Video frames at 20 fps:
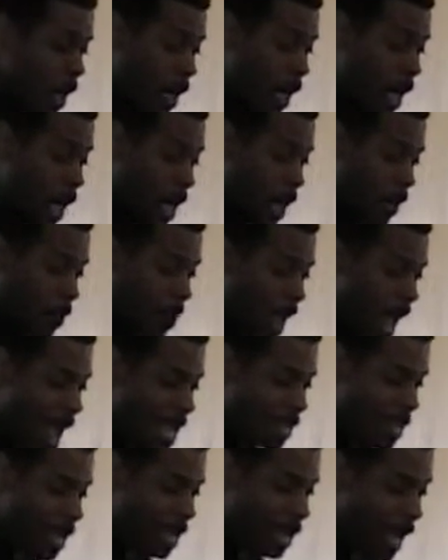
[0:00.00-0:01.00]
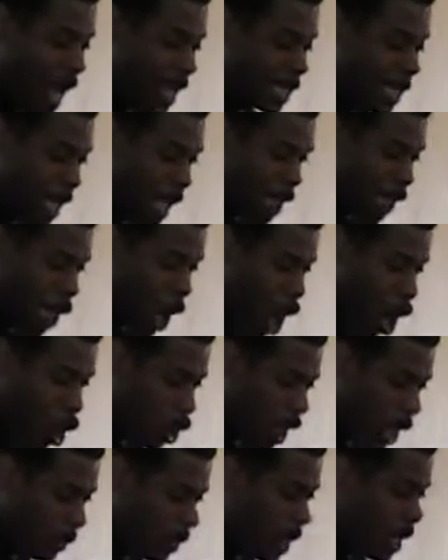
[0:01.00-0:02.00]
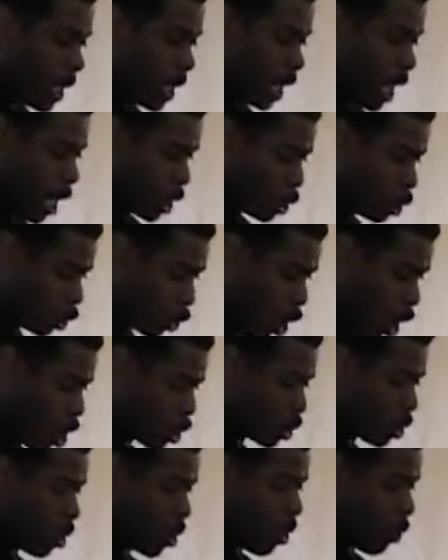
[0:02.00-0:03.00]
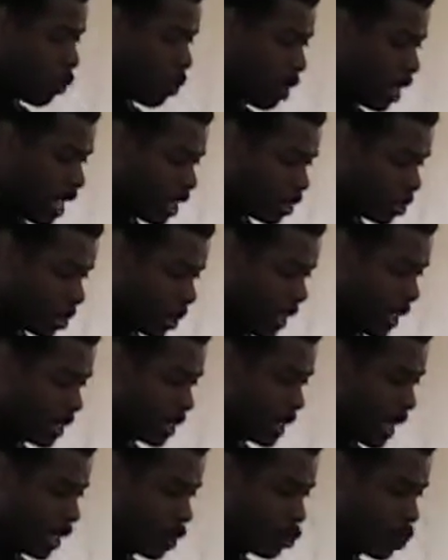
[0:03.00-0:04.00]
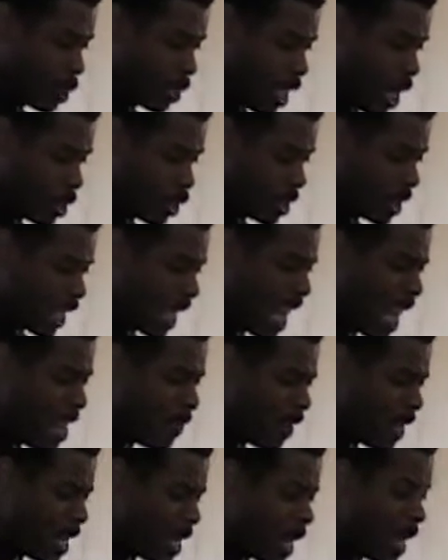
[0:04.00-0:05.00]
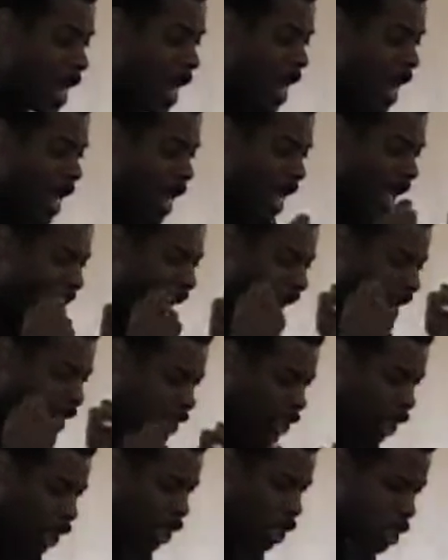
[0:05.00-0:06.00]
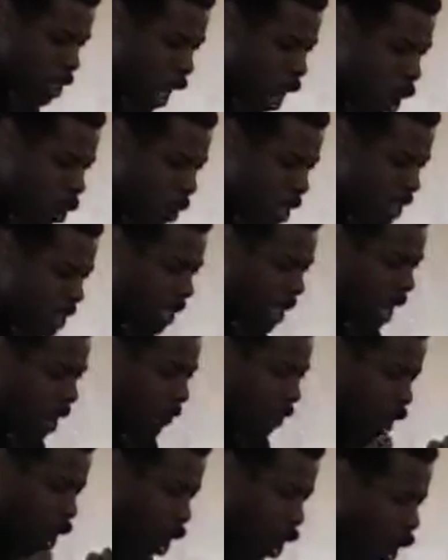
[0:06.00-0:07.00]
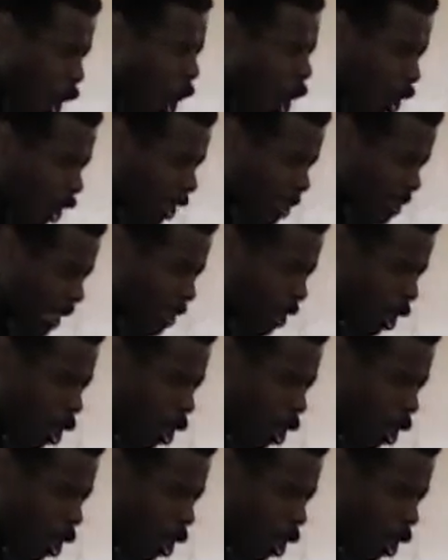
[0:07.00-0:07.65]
Pastor, not to get caught up in church ritualistic traditions. Even I took notice of the order, say the